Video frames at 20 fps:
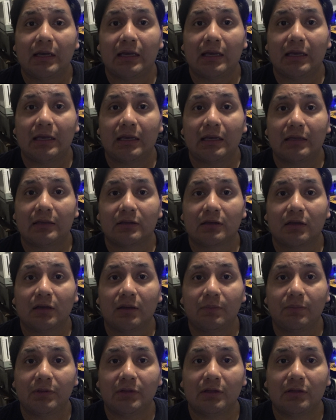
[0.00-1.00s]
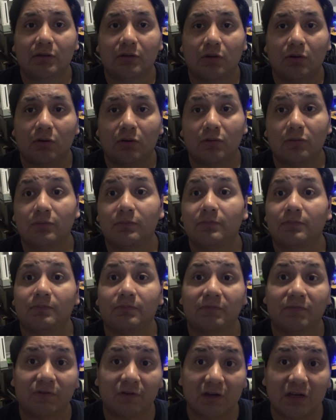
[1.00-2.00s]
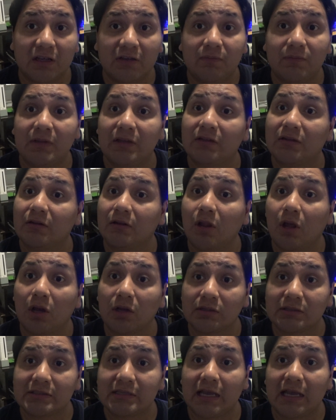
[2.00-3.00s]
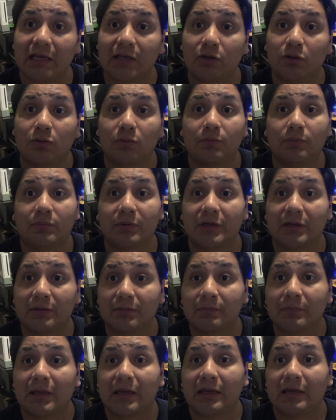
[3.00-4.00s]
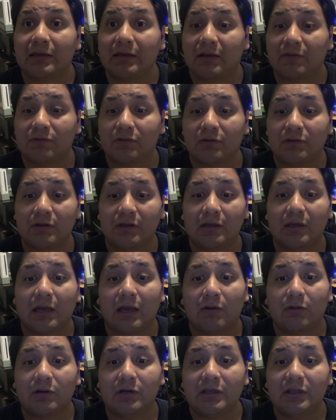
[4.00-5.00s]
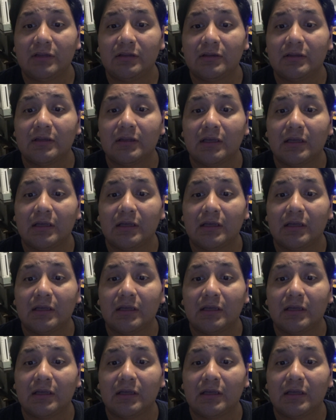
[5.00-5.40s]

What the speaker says: And the company is called, forgive me, it's a long title, but I have to say how it is.